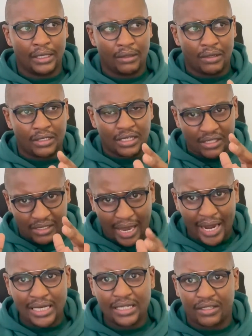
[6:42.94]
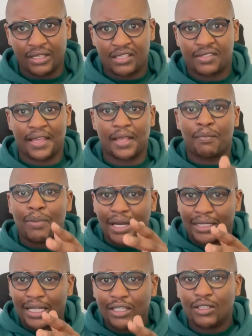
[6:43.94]
designed this thing
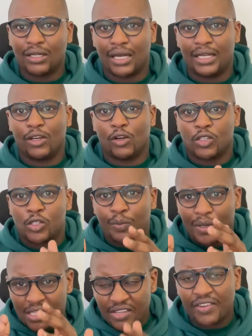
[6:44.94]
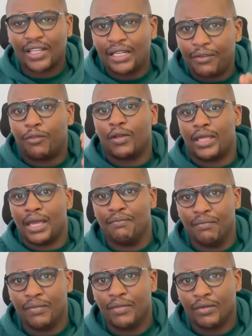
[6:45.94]
particularly or specifically for
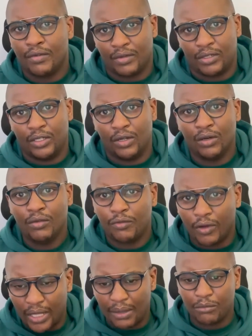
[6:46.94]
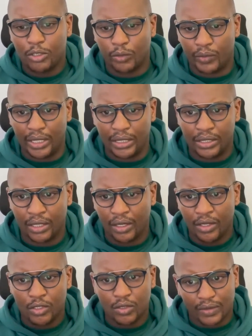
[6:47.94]
them, for them to read.
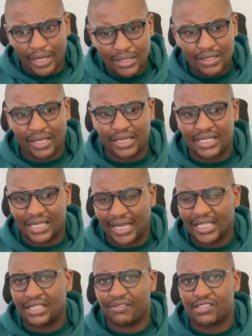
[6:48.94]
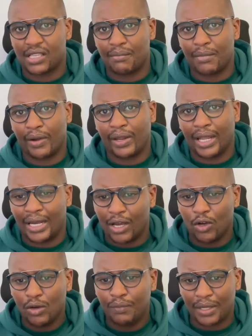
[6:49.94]
So that's the executive summary, and I
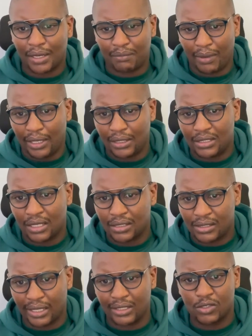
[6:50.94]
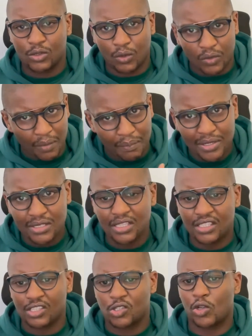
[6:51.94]
hope that makes sense. So the business
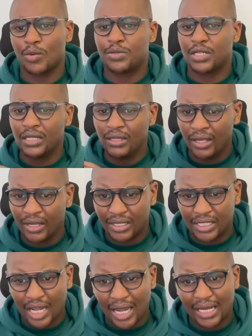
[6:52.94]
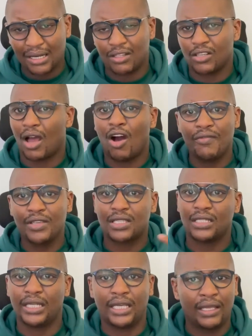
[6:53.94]
description, target,
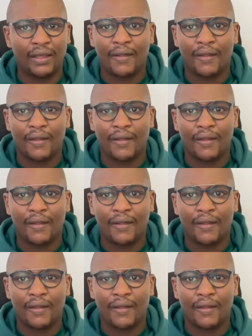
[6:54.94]
obviously